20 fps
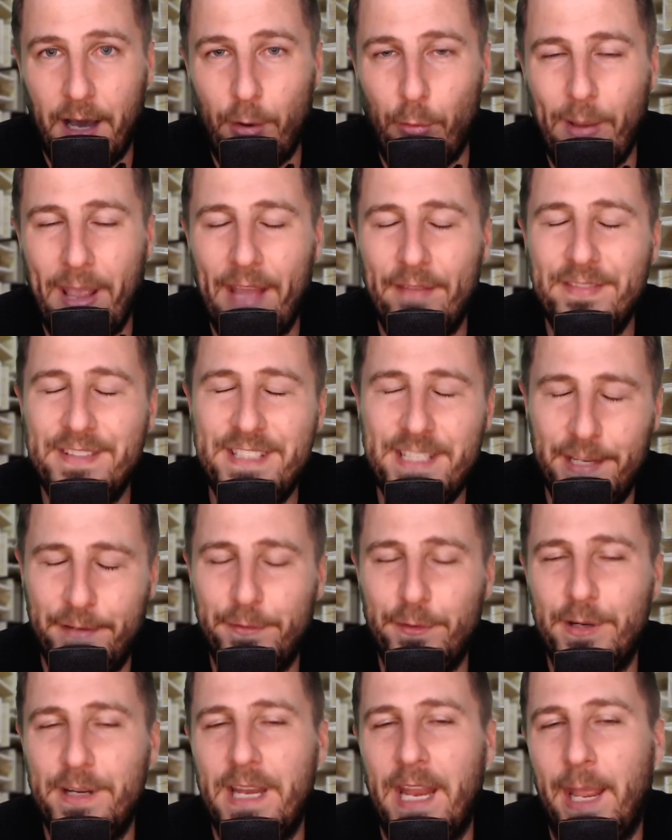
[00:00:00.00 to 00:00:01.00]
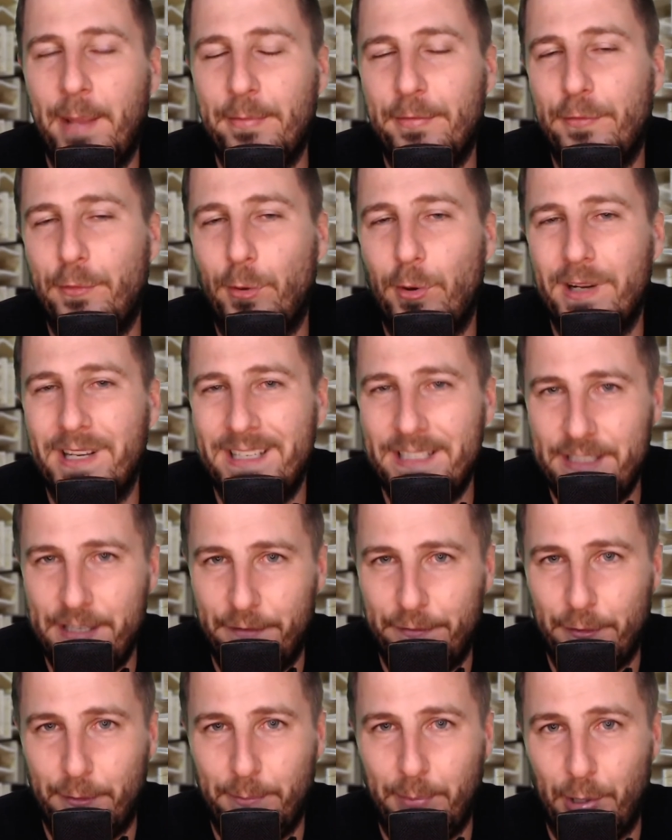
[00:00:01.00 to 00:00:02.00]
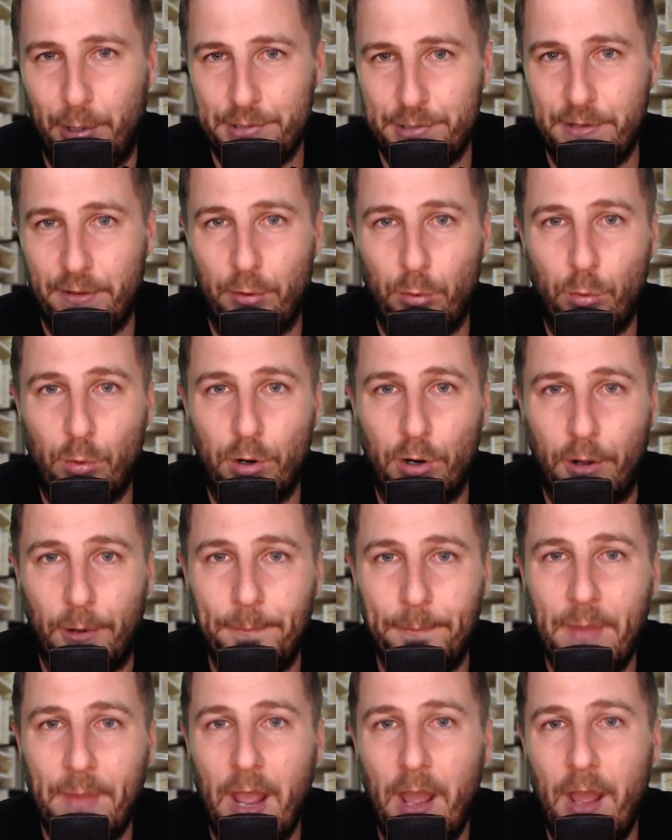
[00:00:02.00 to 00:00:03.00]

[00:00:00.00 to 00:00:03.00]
We have different names for it in different parts of the world.